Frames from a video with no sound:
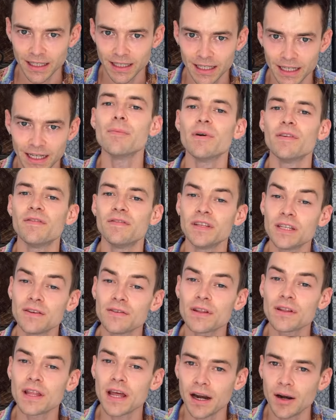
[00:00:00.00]
I am a
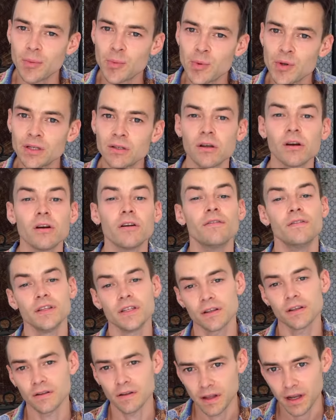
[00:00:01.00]
physiotherapist or
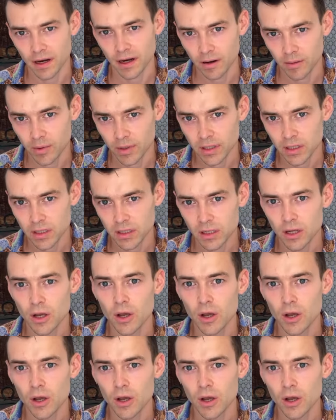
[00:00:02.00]
physical therapist